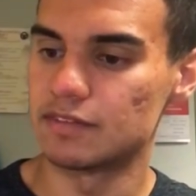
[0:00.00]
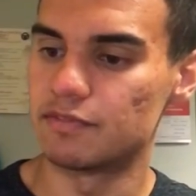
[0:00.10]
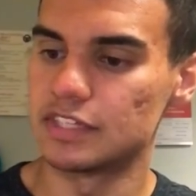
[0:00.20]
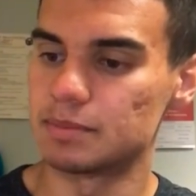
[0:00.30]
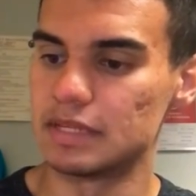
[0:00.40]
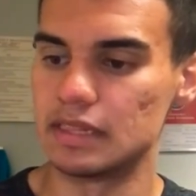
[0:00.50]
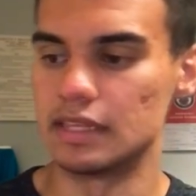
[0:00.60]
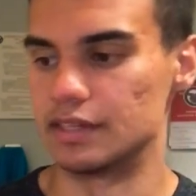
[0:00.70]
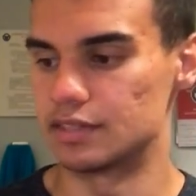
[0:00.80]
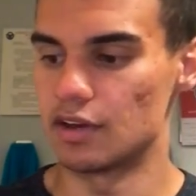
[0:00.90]
and fits me
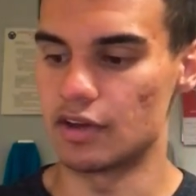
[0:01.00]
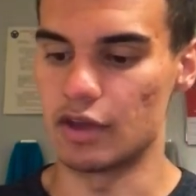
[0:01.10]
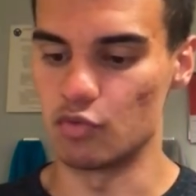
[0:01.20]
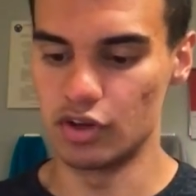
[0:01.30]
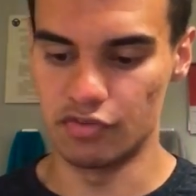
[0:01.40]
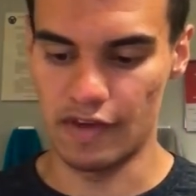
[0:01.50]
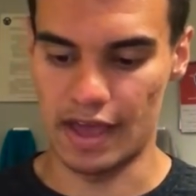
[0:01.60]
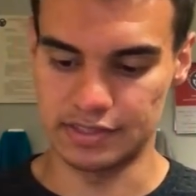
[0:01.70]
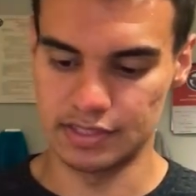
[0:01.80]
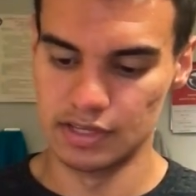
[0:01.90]
least? Okay, real
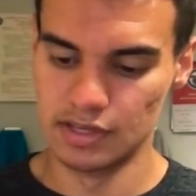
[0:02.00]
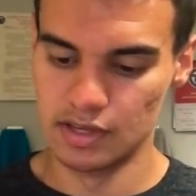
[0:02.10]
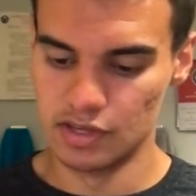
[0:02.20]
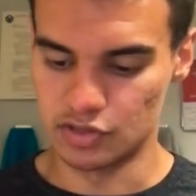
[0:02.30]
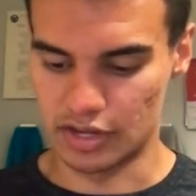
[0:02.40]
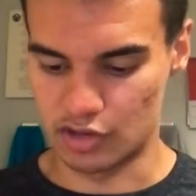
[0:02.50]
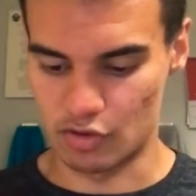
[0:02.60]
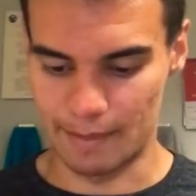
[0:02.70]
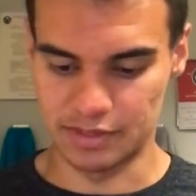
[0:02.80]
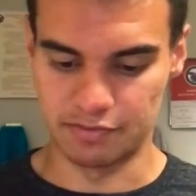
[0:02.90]
fast, so I can
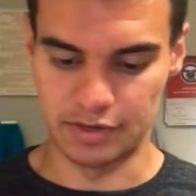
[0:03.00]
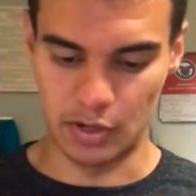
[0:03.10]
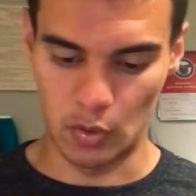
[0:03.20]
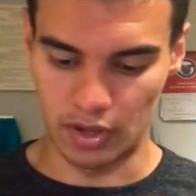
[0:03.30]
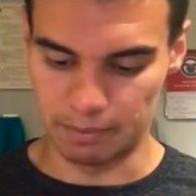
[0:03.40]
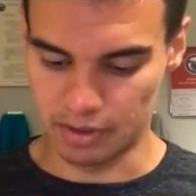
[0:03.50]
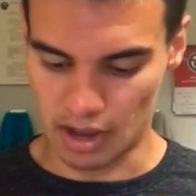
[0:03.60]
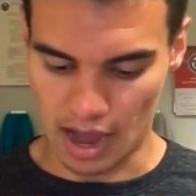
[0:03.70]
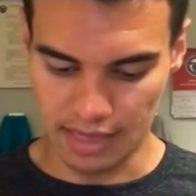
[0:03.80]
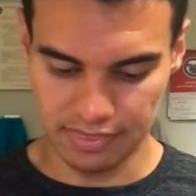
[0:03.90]
wrap this video up.
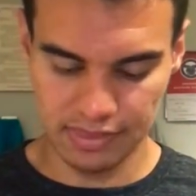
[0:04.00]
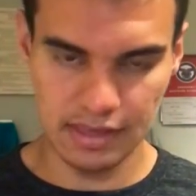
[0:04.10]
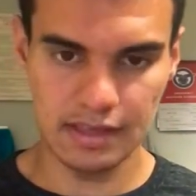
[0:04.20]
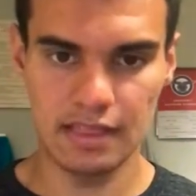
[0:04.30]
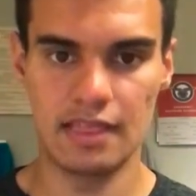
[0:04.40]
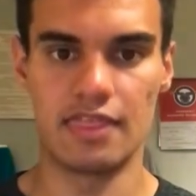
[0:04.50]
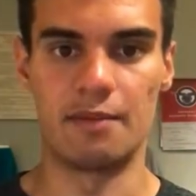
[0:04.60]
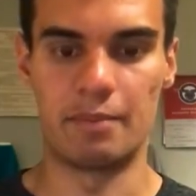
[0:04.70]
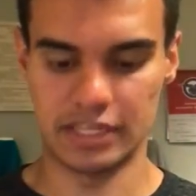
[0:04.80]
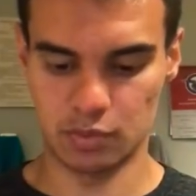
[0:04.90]
I think
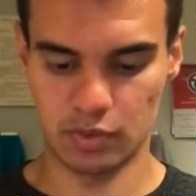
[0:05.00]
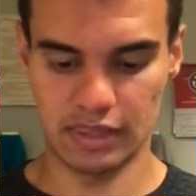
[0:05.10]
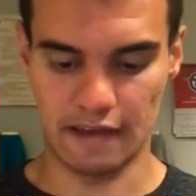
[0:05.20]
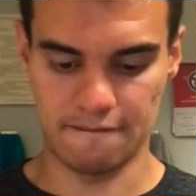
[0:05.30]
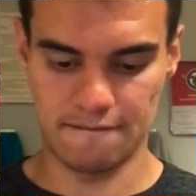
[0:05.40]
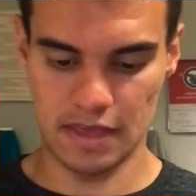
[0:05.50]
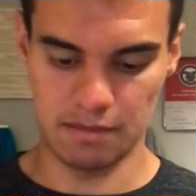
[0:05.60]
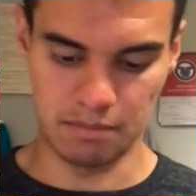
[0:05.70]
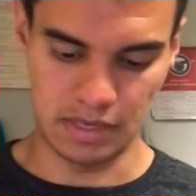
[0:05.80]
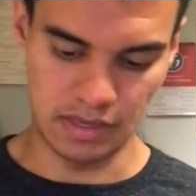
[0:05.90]
the best one that
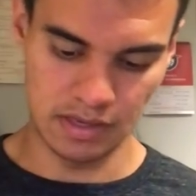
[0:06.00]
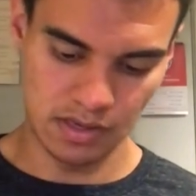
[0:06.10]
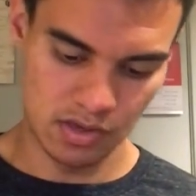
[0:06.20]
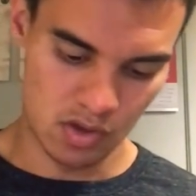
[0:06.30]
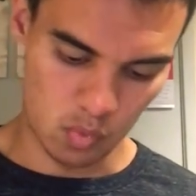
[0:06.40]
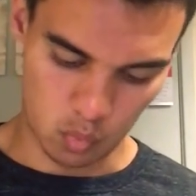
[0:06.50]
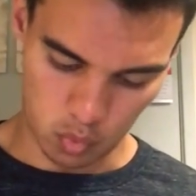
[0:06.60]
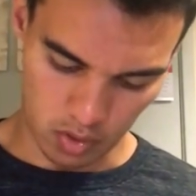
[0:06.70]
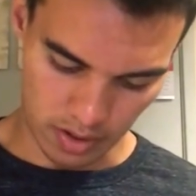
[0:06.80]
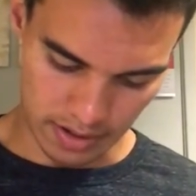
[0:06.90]
fit me
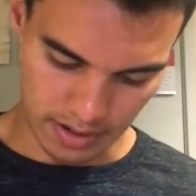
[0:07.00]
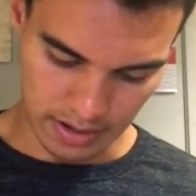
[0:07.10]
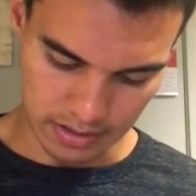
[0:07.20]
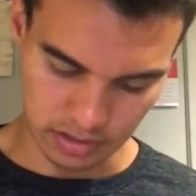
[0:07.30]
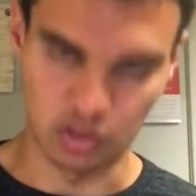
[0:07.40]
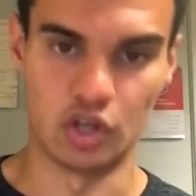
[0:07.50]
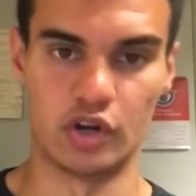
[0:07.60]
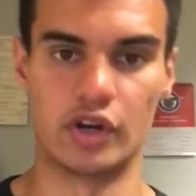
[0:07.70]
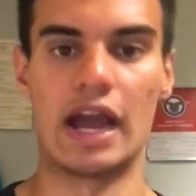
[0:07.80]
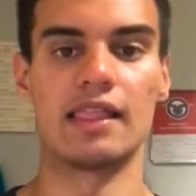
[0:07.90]
was
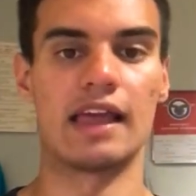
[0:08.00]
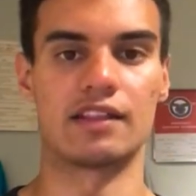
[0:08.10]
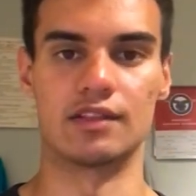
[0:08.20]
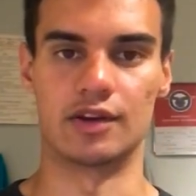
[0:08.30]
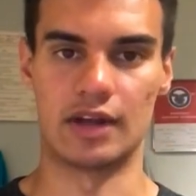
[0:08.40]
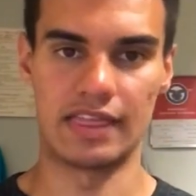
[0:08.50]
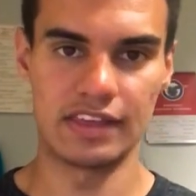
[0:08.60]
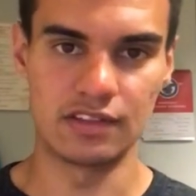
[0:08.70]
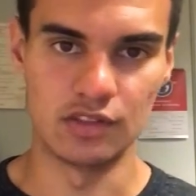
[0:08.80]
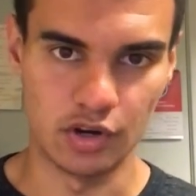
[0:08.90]
learner. I like learner. I
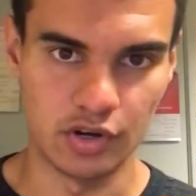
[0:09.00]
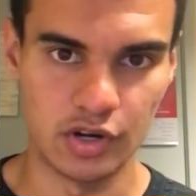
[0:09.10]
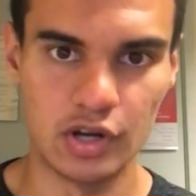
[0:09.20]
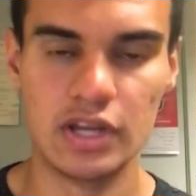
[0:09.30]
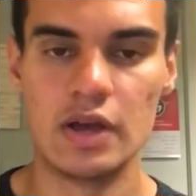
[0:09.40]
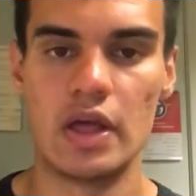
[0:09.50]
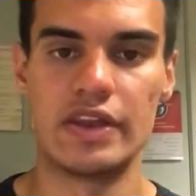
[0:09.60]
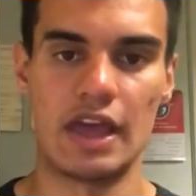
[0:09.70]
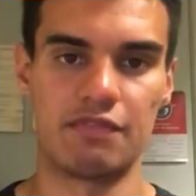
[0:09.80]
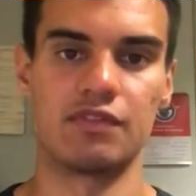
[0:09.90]
think learner
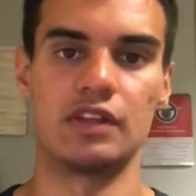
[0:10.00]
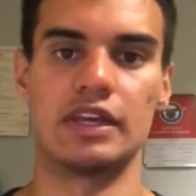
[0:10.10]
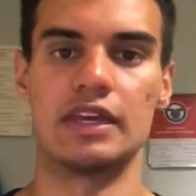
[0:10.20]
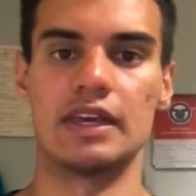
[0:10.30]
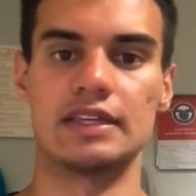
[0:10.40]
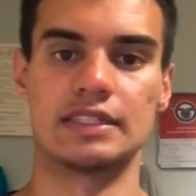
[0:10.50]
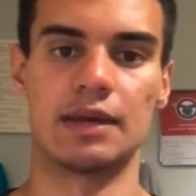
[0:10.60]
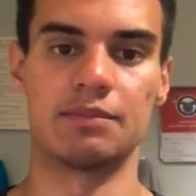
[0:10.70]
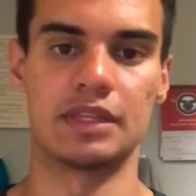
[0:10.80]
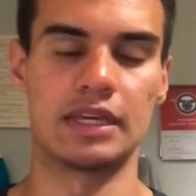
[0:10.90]
definitely is
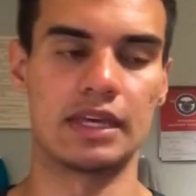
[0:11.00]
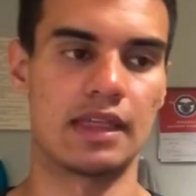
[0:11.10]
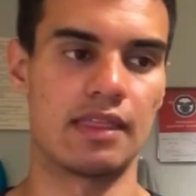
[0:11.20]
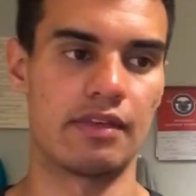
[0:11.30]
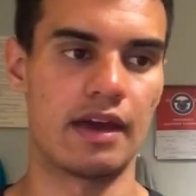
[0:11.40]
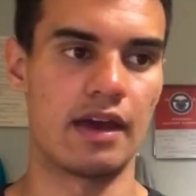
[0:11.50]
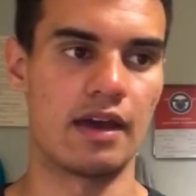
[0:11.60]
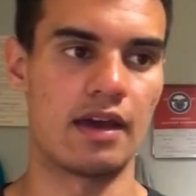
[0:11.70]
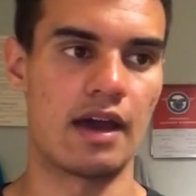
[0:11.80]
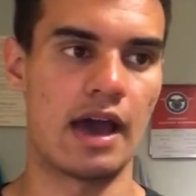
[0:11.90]
something
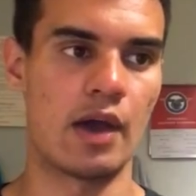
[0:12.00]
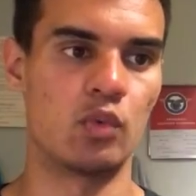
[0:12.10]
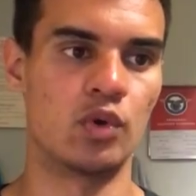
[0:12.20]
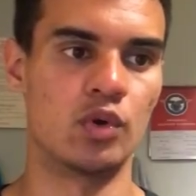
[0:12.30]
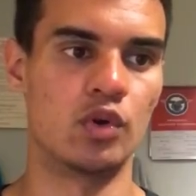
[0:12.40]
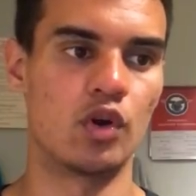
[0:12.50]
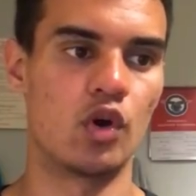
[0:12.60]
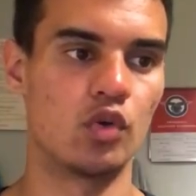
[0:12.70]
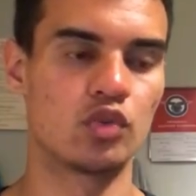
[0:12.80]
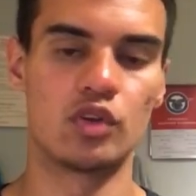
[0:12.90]
that I will
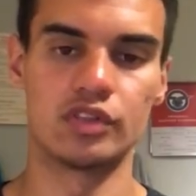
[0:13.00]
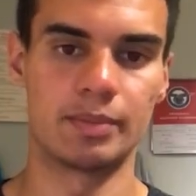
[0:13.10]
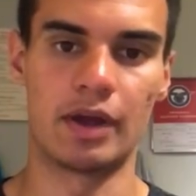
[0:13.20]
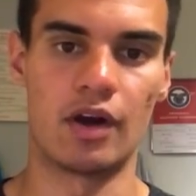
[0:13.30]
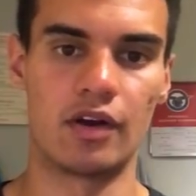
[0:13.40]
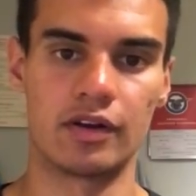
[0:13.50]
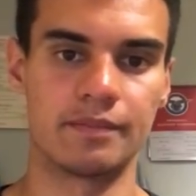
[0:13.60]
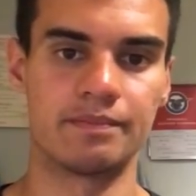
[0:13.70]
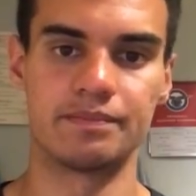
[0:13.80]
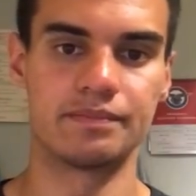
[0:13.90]
hold close to my heart